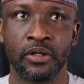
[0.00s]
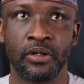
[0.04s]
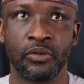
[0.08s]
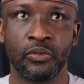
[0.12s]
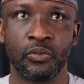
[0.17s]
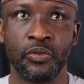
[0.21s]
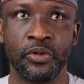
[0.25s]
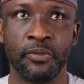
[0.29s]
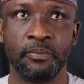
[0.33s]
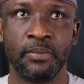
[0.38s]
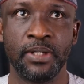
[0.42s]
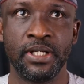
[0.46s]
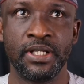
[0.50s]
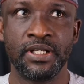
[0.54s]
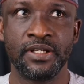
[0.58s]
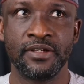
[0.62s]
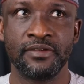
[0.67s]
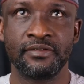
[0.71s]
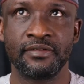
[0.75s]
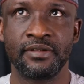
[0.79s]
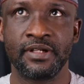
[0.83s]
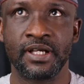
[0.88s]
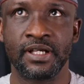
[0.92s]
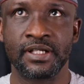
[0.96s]
we
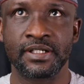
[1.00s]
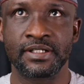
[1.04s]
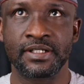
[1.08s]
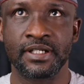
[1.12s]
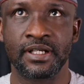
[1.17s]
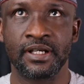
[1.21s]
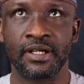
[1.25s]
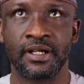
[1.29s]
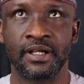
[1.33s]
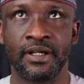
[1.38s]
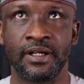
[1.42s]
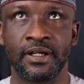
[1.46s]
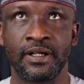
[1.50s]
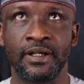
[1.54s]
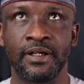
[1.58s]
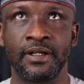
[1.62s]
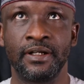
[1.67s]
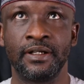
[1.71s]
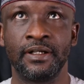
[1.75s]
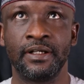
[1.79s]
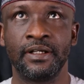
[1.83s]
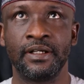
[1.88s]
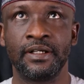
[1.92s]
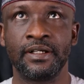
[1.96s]
believe that
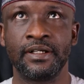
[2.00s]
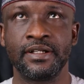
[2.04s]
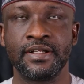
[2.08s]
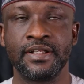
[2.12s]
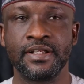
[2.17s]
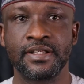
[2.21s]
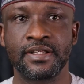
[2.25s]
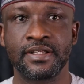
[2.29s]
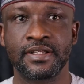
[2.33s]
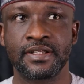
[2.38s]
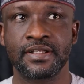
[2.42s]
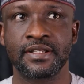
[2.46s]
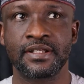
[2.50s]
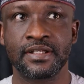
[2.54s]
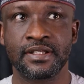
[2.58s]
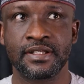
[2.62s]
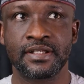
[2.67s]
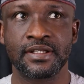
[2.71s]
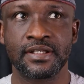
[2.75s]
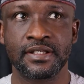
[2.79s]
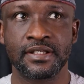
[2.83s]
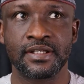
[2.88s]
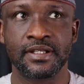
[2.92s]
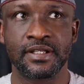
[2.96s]

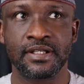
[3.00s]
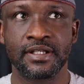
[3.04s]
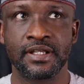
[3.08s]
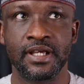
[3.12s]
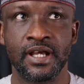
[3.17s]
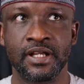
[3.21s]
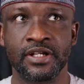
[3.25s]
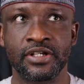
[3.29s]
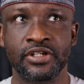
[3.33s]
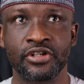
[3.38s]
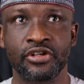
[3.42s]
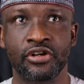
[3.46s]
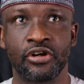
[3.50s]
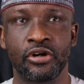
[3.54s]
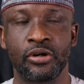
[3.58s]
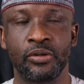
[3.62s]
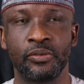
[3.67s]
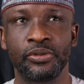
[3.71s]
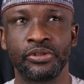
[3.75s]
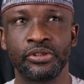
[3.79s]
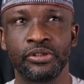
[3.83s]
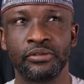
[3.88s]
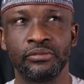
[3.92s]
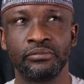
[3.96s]
the
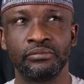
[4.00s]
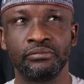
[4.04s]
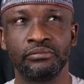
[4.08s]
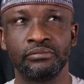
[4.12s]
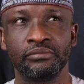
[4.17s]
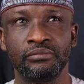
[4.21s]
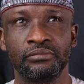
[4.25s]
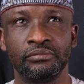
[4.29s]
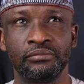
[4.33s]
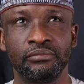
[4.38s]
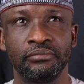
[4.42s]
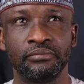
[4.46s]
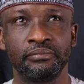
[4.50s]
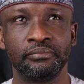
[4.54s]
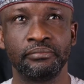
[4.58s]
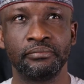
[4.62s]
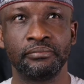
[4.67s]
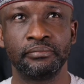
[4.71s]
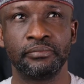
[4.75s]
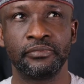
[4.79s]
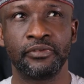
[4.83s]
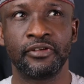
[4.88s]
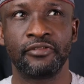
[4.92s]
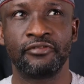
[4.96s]
anti-corruption
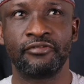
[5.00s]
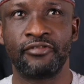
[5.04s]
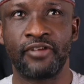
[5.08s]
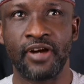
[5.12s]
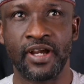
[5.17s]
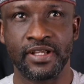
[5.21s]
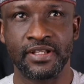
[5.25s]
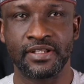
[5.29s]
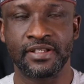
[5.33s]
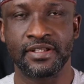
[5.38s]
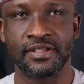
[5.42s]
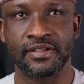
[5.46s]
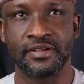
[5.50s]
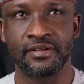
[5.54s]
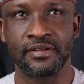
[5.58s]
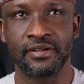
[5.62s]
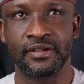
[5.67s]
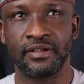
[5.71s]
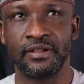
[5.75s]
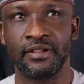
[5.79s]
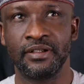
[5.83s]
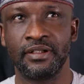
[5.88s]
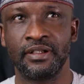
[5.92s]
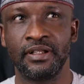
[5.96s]
fight
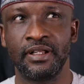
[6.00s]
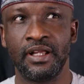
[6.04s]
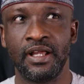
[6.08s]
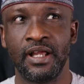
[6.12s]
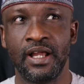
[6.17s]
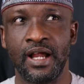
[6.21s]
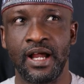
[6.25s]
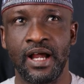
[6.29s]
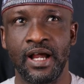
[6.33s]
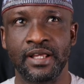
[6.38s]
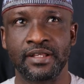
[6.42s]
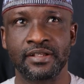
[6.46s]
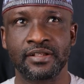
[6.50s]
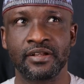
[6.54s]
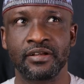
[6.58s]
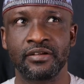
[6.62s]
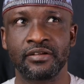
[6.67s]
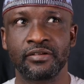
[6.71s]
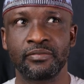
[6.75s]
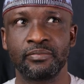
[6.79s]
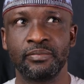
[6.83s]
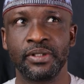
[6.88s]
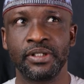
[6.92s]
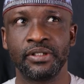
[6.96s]
has
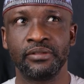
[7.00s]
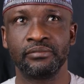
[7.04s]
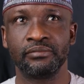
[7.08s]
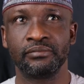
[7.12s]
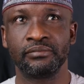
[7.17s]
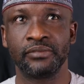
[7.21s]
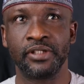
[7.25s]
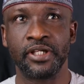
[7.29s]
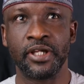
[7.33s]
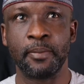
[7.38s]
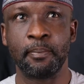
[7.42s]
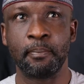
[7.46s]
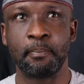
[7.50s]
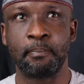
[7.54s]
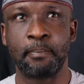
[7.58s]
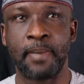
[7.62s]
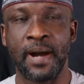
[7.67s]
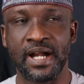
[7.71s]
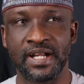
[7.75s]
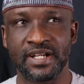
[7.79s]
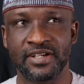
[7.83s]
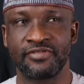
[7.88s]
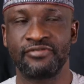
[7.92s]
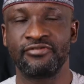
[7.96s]
not been
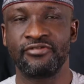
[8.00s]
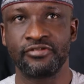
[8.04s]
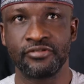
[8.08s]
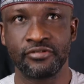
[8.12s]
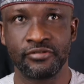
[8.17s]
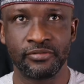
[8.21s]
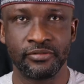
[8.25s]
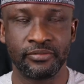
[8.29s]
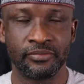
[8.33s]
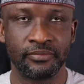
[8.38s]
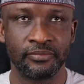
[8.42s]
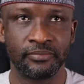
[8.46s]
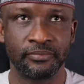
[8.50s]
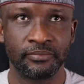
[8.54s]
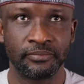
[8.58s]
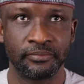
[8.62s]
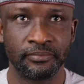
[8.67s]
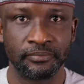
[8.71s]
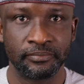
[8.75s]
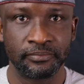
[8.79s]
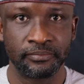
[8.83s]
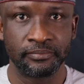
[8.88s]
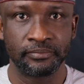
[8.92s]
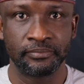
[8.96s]
impactful
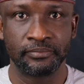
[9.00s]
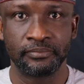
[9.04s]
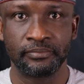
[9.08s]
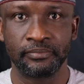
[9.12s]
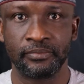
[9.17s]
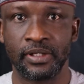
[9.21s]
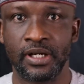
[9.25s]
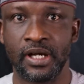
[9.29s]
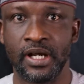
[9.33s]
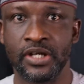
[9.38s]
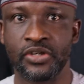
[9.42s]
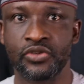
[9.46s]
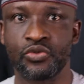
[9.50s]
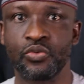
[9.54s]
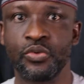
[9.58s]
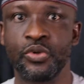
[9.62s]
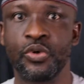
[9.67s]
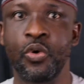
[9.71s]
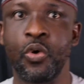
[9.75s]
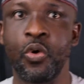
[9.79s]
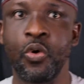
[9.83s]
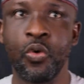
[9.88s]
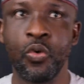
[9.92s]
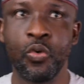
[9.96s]
as
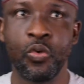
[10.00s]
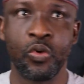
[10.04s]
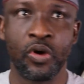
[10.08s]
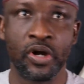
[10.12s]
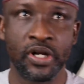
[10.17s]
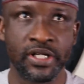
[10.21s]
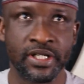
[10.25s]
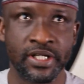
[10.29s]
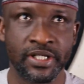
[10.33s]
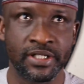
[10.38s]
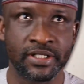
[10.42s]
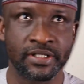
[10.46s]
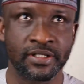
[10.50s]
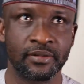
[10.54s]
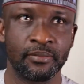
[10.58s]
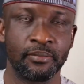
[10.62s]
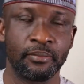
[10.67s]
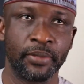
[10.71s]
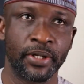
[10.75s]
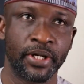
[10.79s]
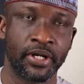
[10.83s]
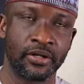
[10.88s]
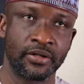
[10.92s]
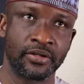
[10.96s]
we all wanted,
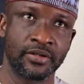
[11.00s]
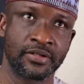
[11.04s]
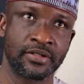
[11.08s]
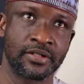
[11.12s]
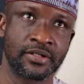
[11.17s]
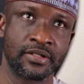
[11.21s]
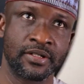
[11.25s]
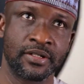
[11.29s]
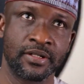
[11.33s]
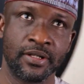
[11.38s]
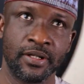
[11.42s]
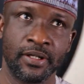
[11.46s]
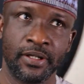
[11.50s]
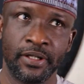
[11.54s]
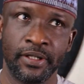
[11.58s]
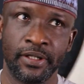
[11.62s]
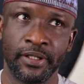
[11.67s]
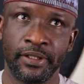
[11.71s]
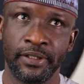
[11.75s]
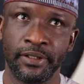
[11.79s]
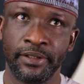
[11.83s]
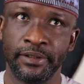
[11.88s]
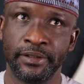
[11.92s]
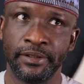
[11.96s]
because
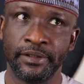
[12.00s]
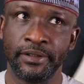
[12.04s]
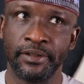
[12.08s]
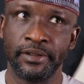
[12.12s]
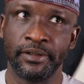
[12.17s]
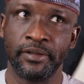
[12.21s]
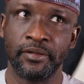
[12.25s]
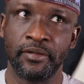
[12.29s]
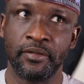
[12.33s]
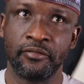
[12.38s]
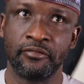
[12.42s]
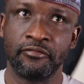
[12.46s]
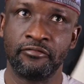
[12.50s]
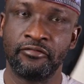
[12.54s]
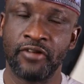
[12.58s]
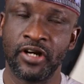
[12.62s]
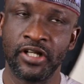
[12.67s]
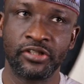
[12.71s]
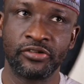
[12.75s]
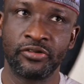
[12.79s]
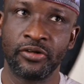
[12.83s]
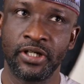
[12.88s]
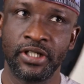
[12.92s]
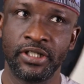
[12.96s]

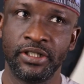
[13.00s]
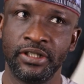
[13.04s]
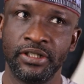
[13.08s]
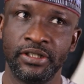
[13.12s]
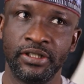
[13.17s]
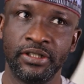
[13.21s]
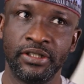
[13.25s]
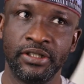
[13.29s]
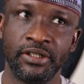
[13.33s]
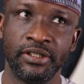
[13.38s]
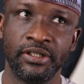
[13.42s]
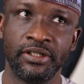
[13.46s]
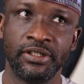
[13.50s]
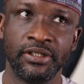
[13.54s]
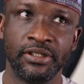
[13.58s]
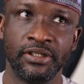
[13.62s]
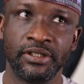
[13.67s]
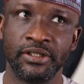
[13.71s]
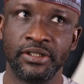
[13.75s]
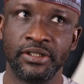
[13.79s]
virtually the